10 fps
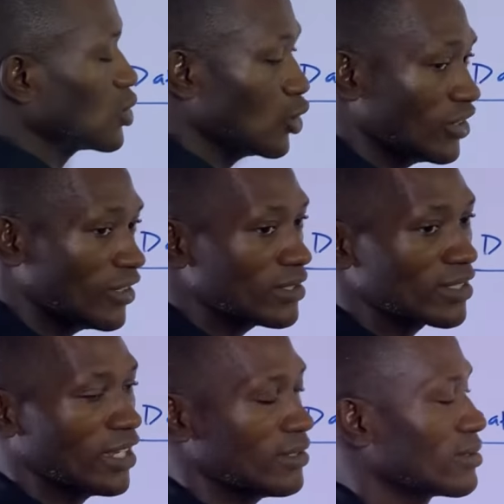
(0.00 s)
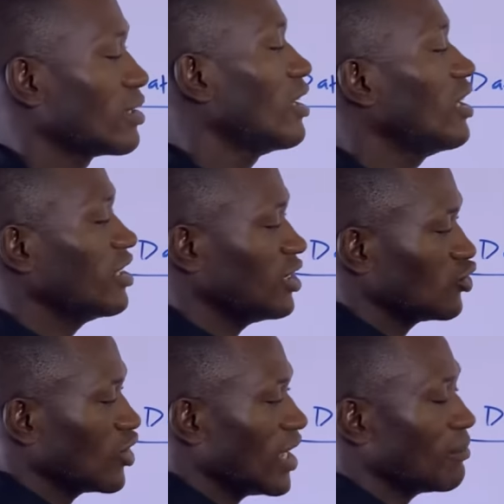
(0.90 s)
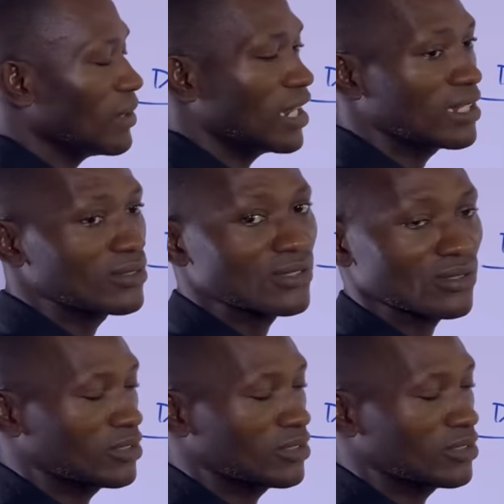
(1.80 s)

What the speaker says: So in this case, the trial balance,